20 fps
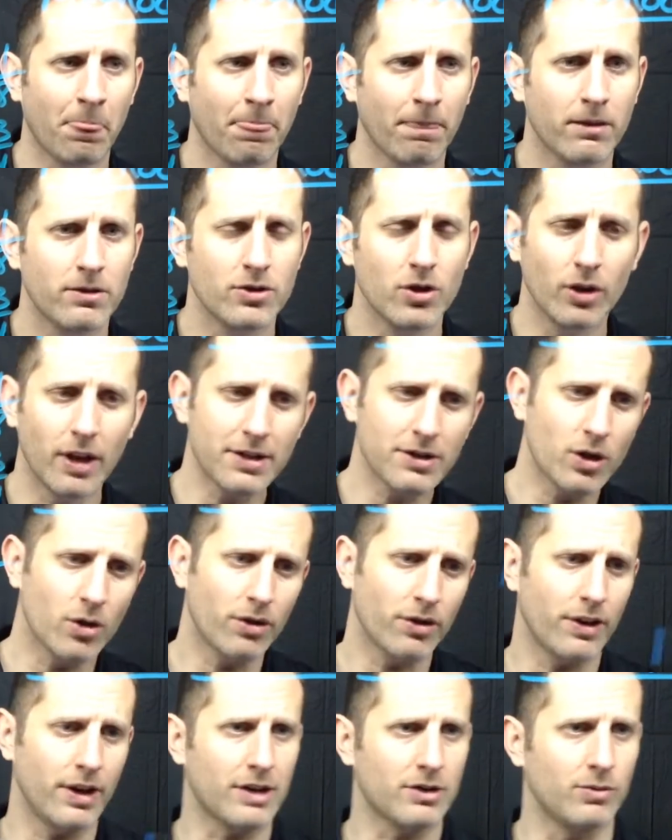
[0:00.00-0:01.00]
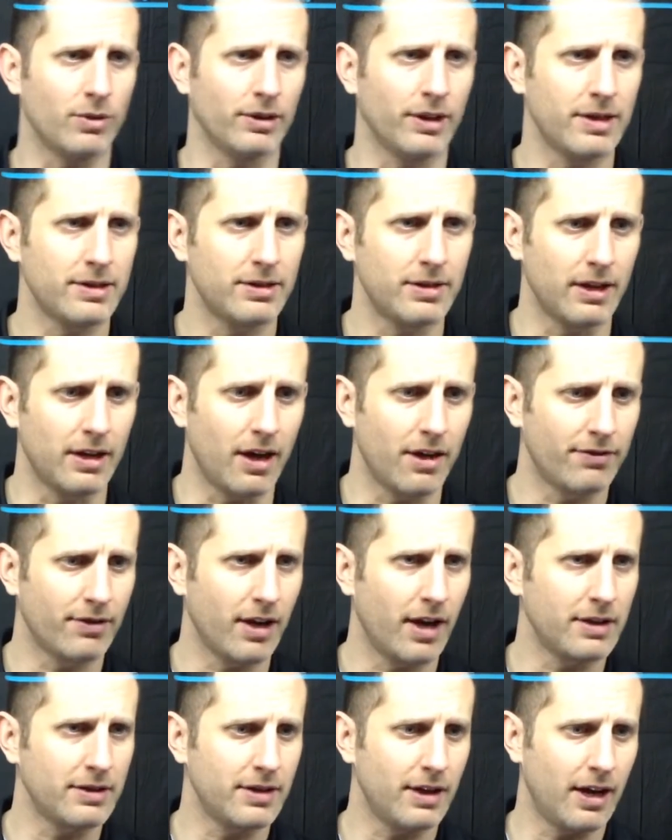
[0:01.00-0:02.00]
So let's go to the next one. Let's see. I've
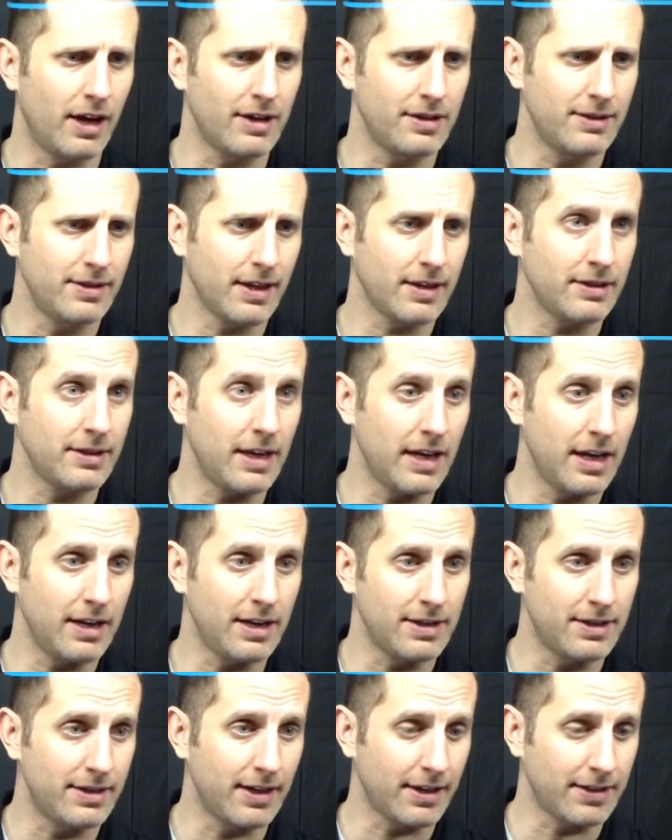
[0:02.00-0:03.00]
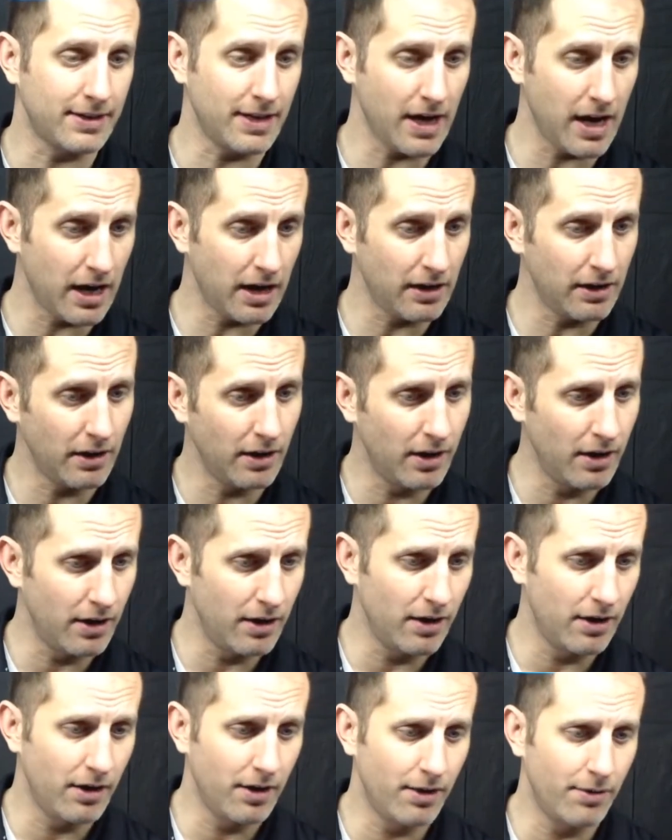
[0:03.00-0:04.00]
got 16 and 16,
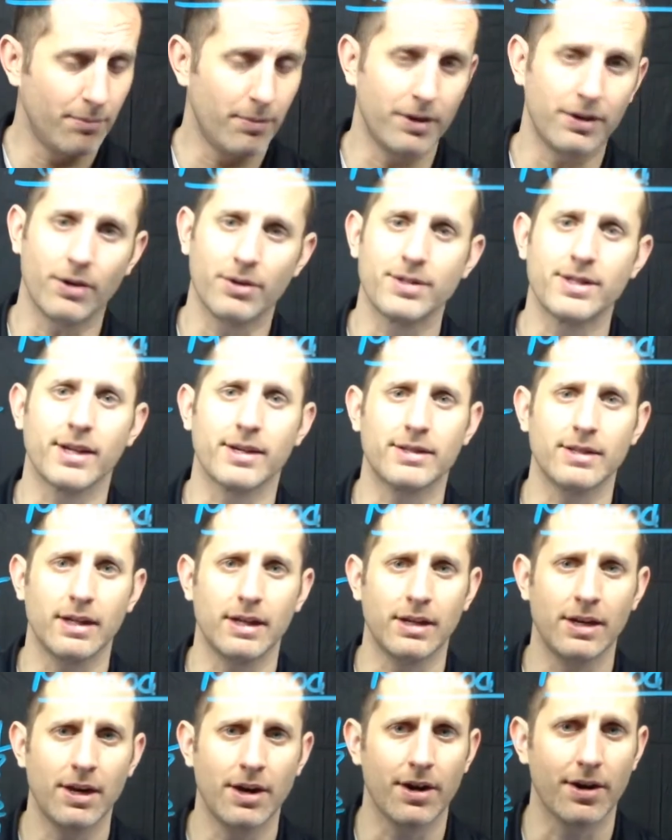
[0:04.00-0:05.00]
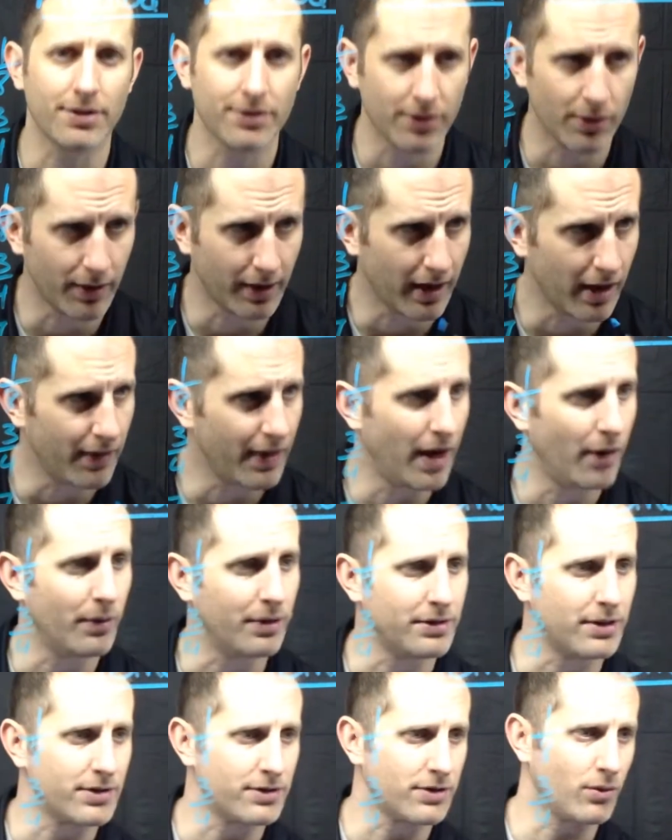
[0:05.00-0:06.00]
but no 16 here. So again, that
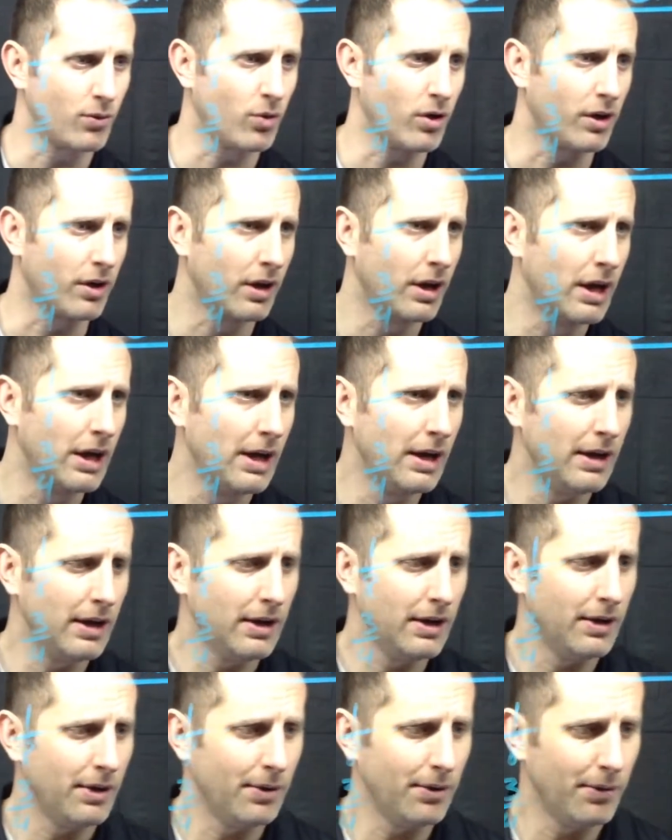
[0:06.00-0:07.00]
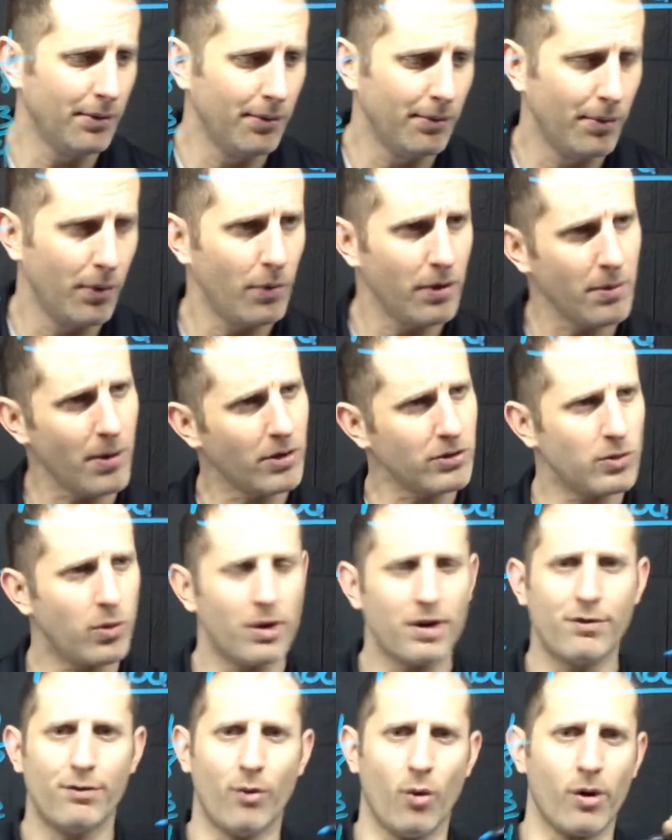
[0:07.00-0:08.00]
one doesn't work. But what about
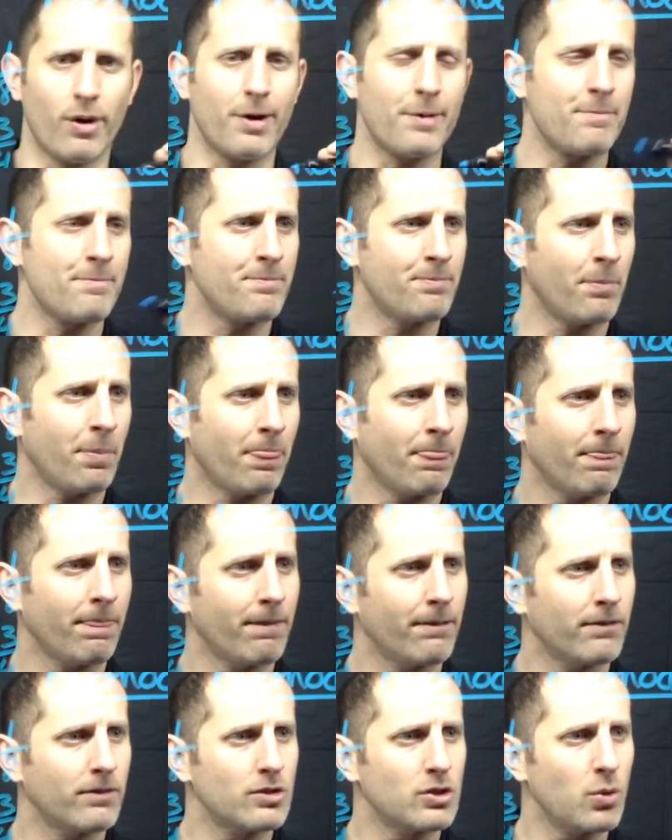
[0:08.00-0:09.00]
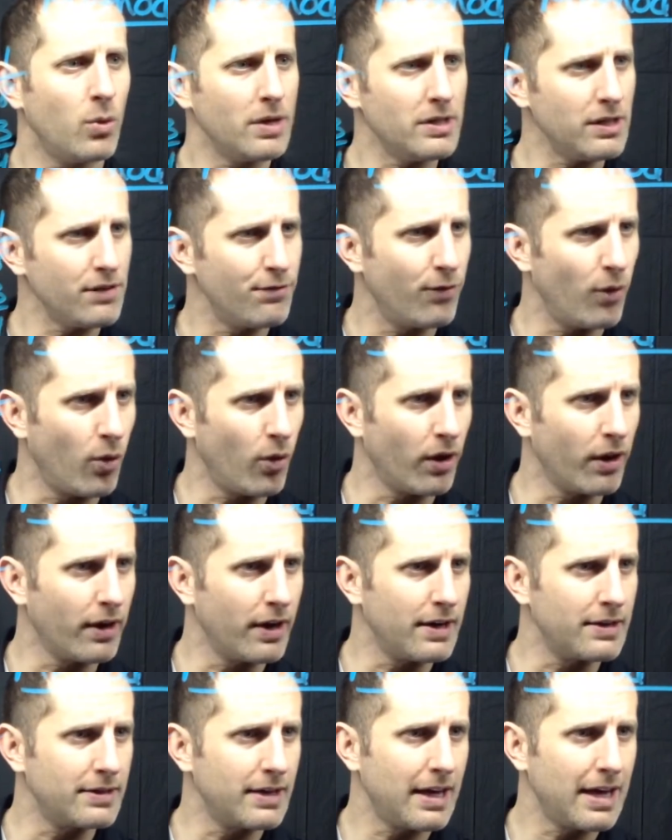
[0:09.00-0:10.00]
24?
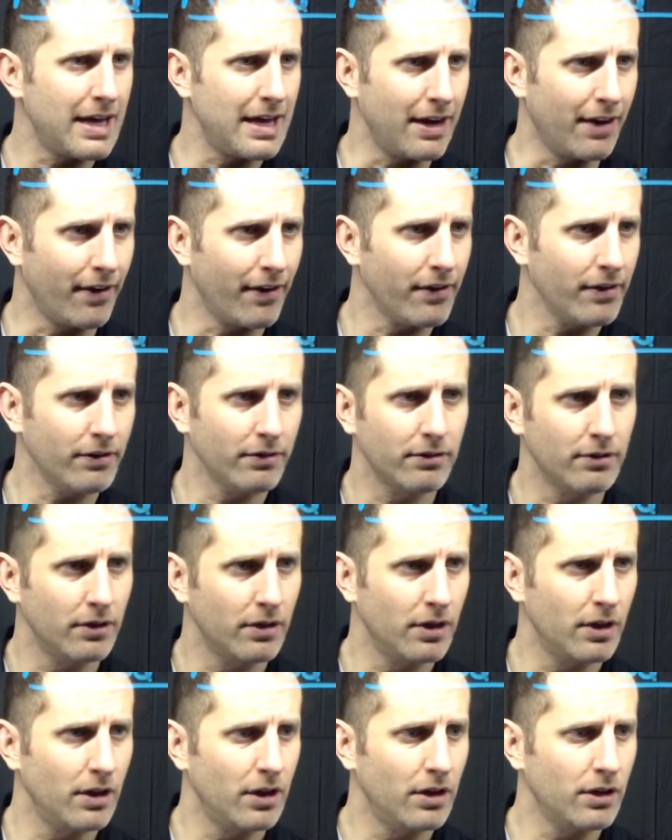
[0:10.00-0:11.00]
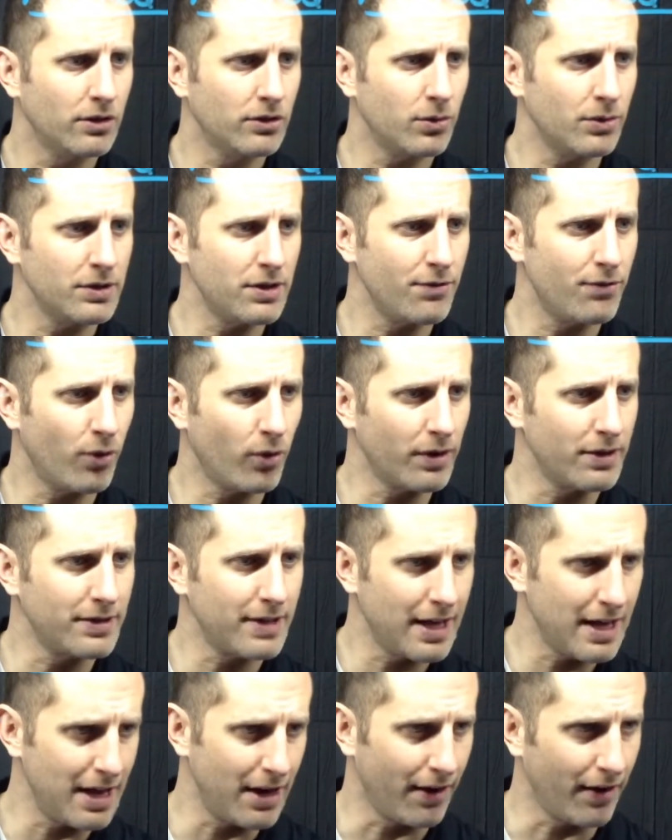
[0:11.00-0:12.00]
24 is here, 24
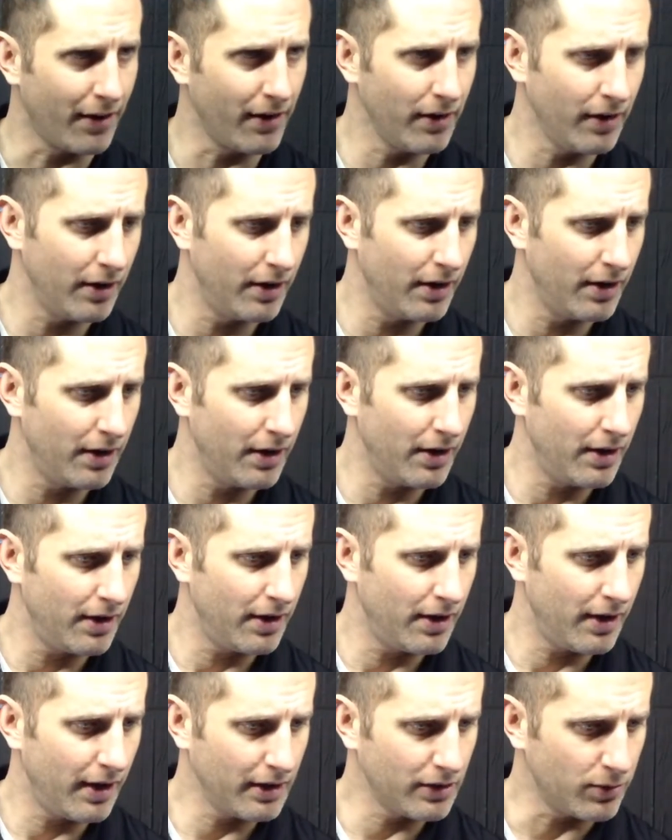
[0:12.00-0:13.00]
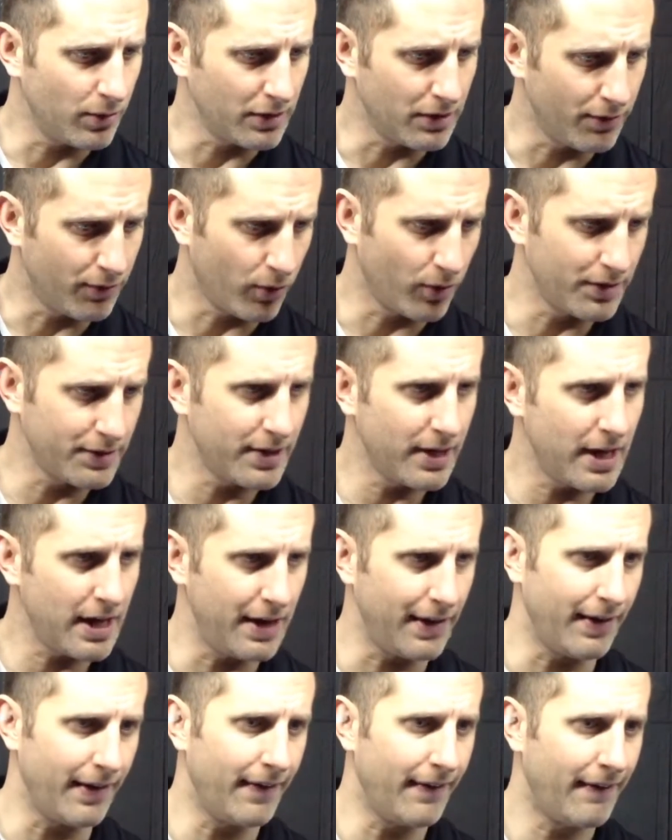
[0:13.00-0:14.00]
is here, and 24 is
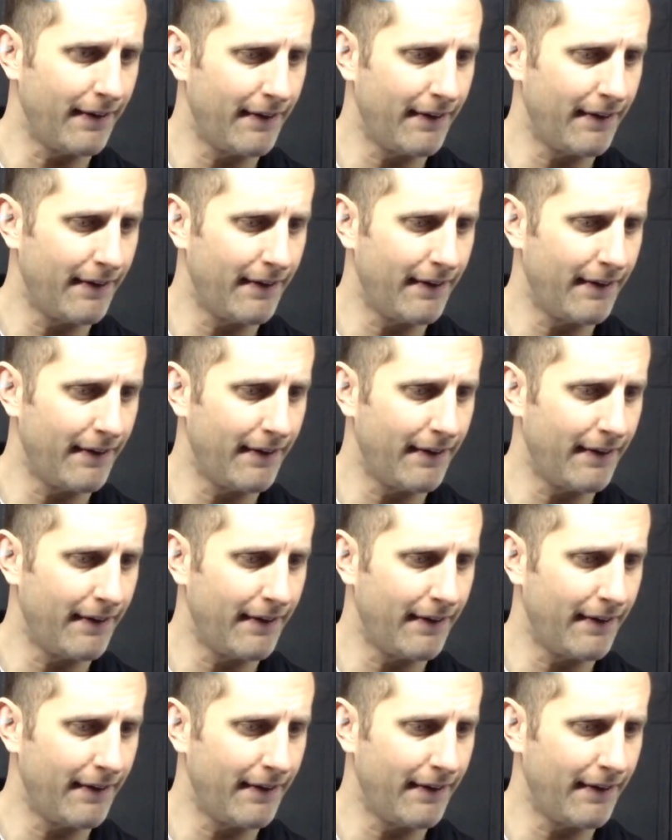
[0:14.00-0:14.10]
here.